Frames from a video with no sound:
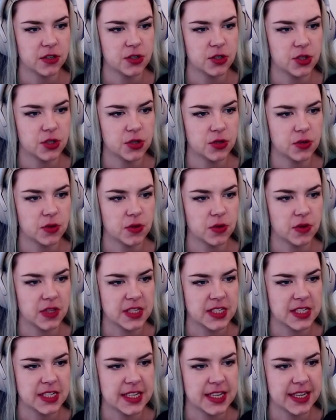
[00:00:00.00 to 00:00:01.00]
to the
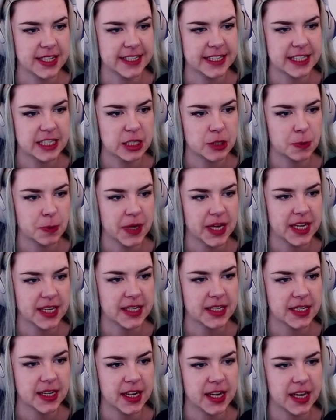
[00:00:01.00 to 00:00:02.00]
TS
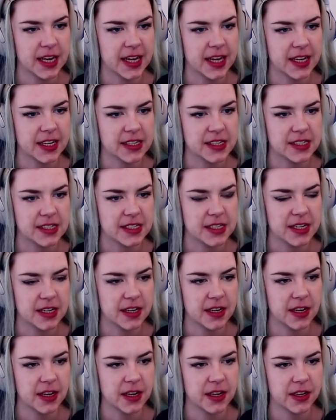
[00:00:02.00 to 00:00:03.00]
spin and
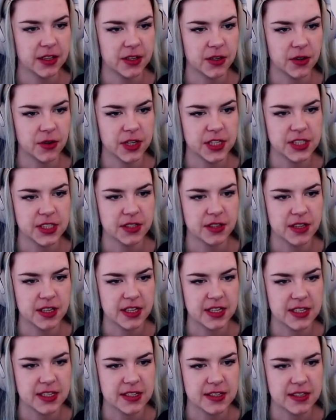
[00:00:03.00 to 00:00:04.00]
going to
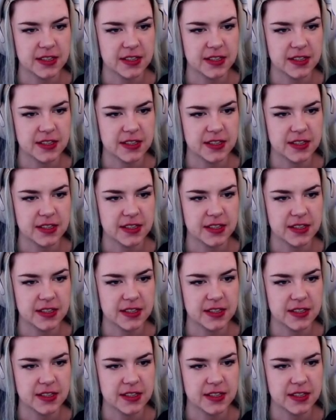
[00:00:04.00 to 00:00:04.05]
this